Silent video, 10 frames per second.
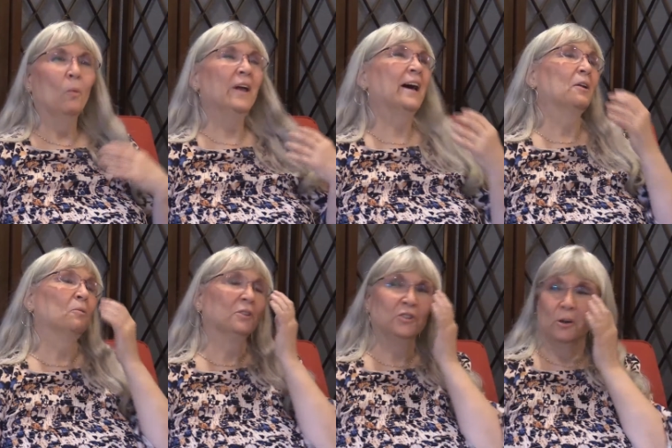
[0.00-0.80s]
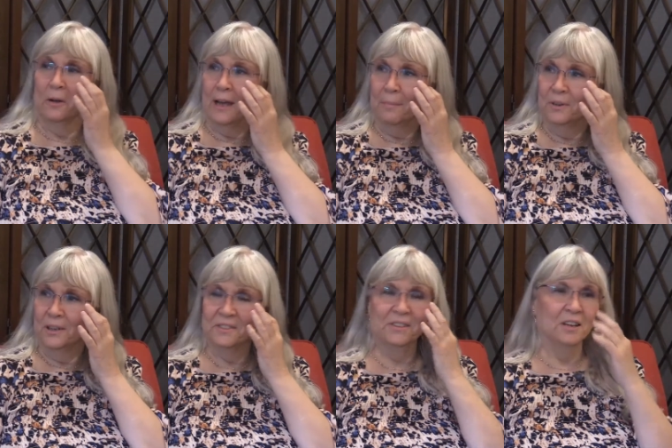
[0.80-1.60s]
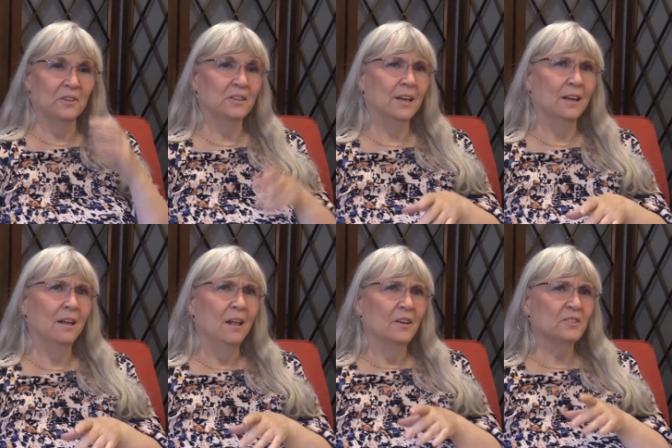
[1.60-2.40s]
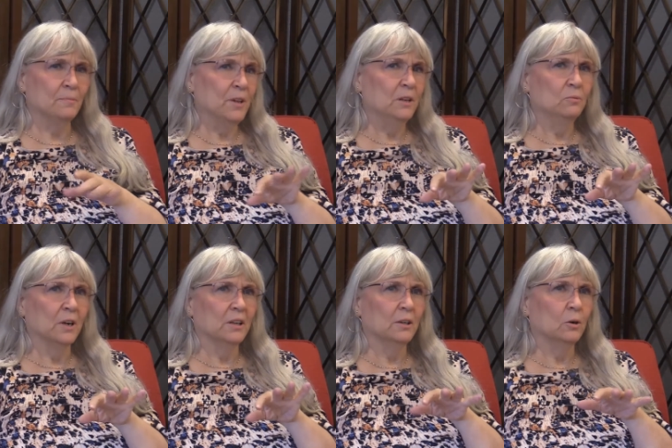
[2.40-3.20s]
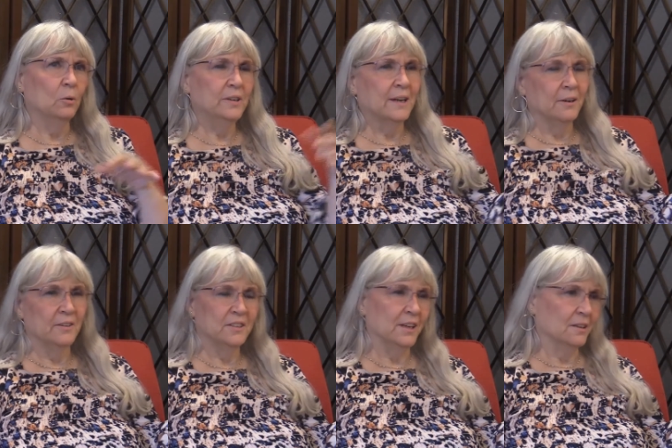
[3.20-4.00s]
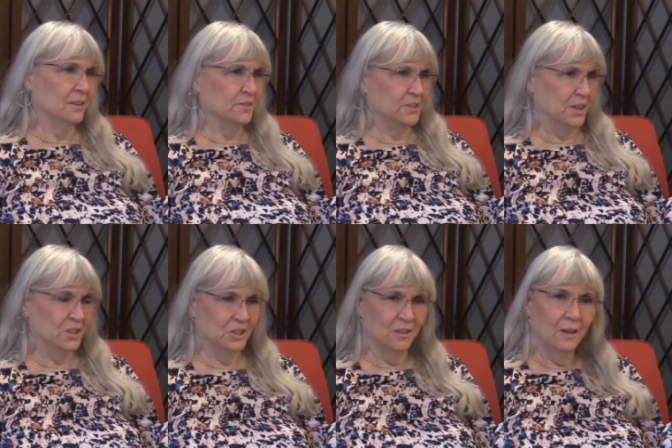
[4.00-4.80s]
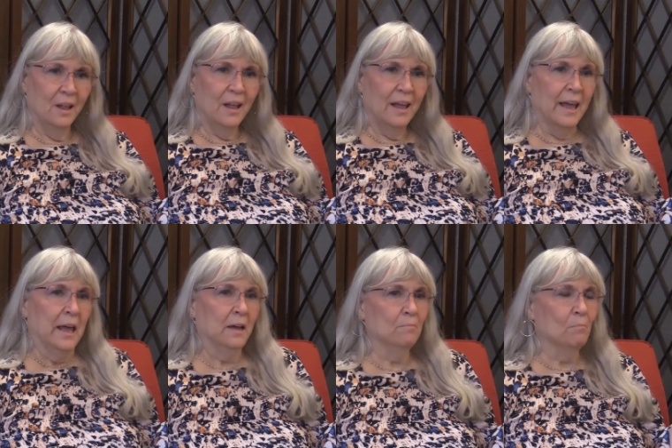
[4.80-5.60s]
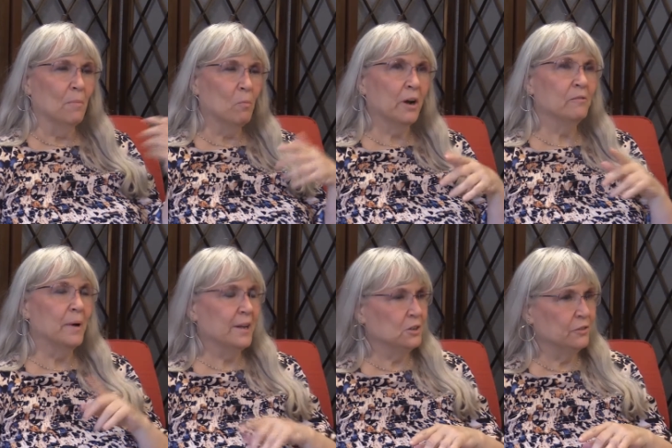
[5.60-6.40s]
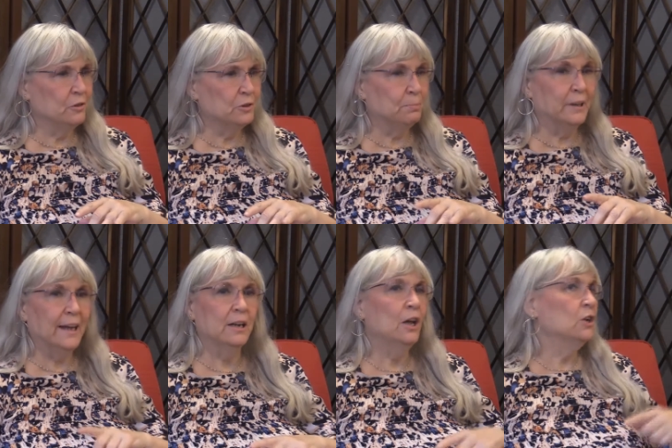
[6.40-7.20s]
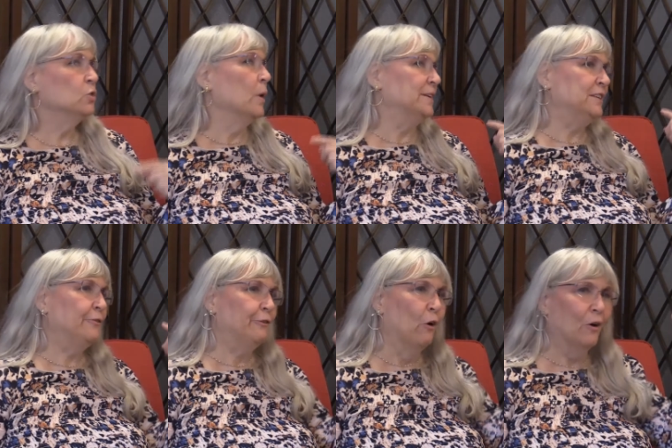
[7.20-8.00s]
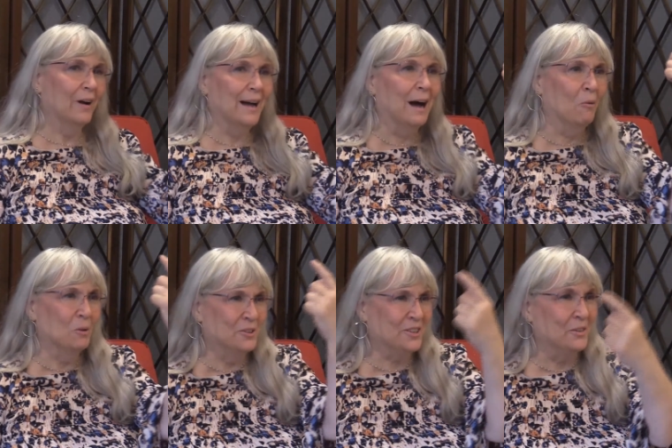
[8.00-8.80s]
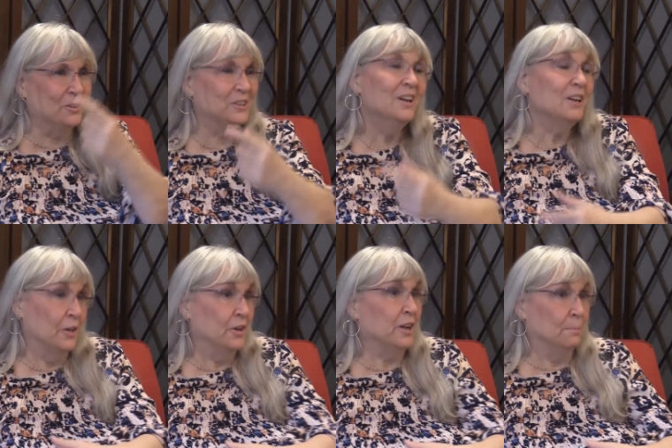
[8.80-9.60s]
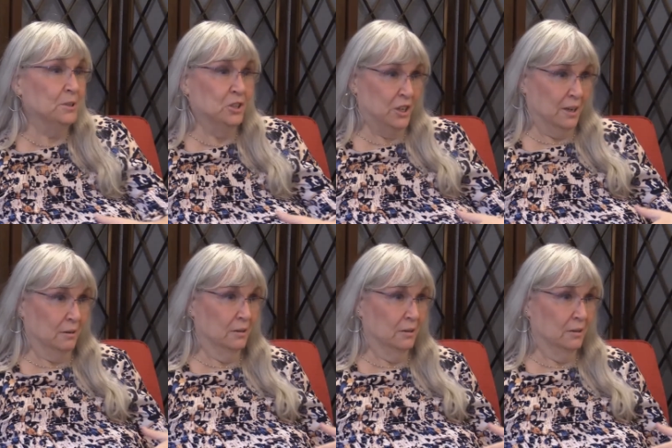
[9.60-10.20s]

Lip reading: We had a real joke happen to us the other day. Something went a little hooey down in the technical station, and one of my interviews played 24 hours on the Upton channel.